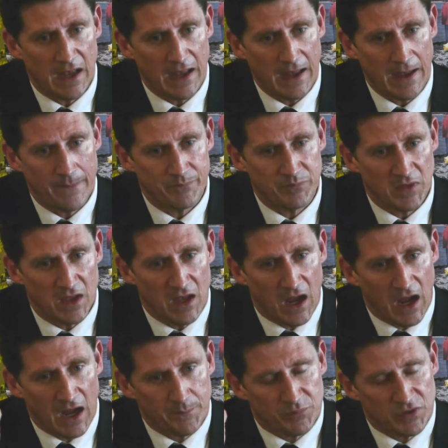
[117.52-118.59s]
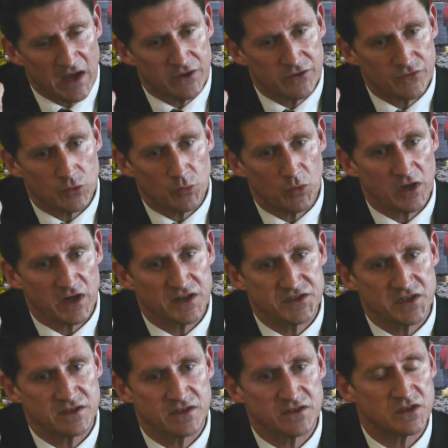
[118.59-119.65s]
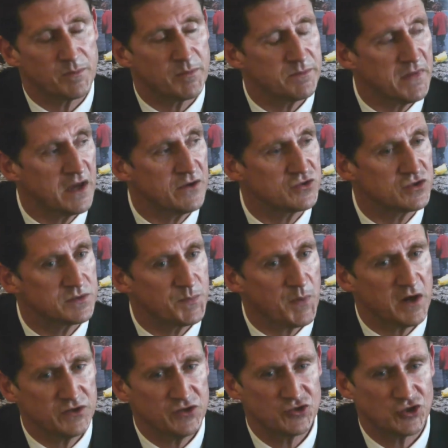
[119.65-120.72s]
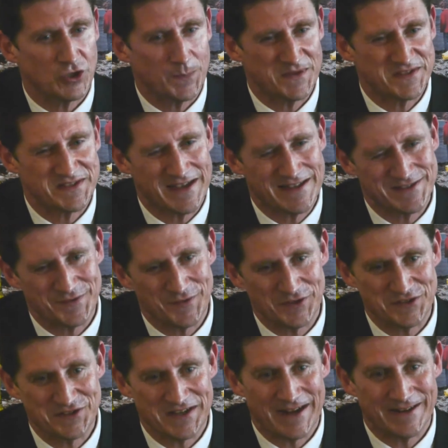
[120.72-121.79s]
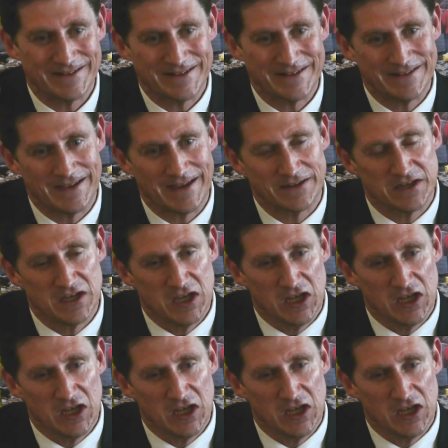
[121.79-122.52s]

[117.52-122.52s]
I'm proud of the work I did in the Dublin Mountains Partnership, a sense of understanding that